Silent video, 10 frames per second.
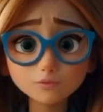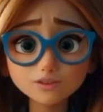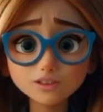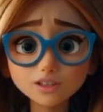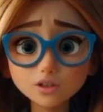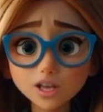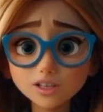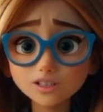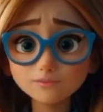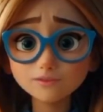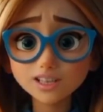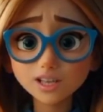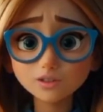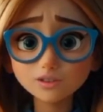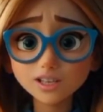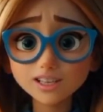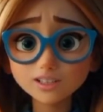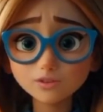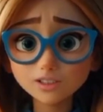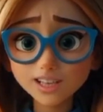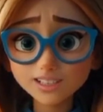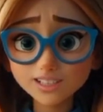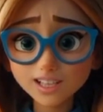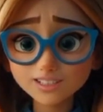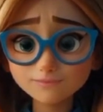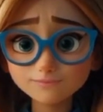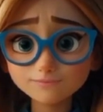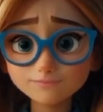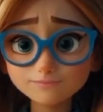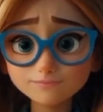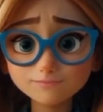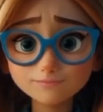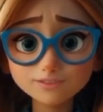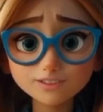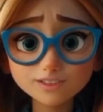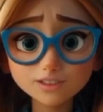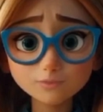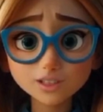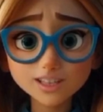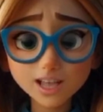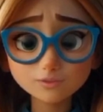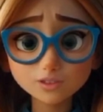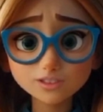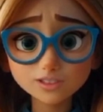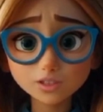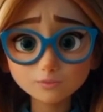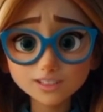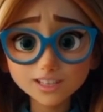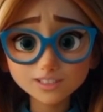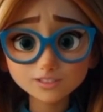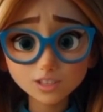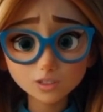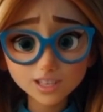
and this is my bag. I was staying at the hotel and left in the morning. I forgot my